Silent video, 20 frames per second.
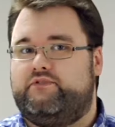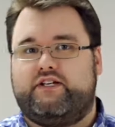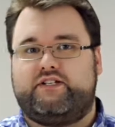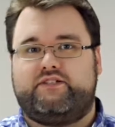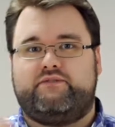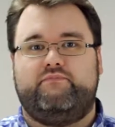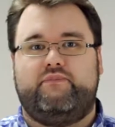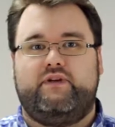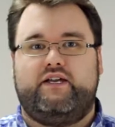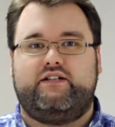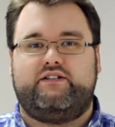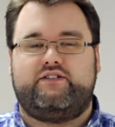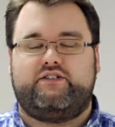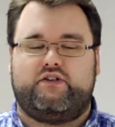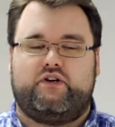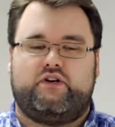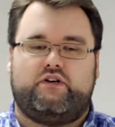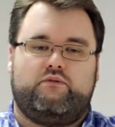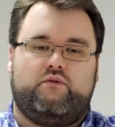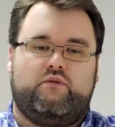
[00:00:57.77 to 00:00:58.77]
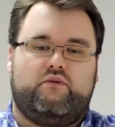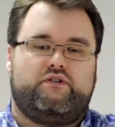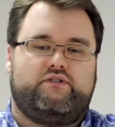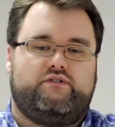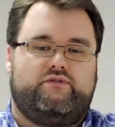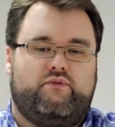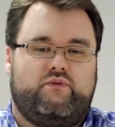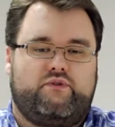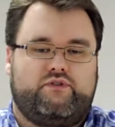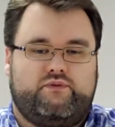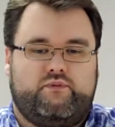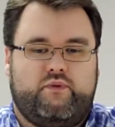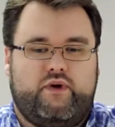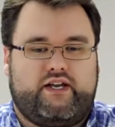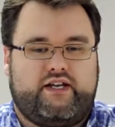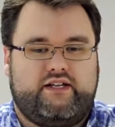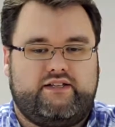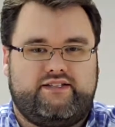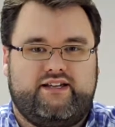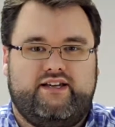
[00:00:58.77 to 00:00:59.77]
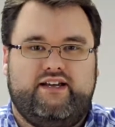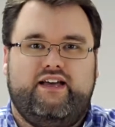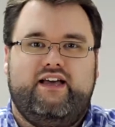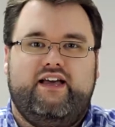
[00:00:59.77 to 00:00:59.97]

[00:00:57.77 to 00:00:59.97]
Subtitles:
just beat Star Wars Force Awakens.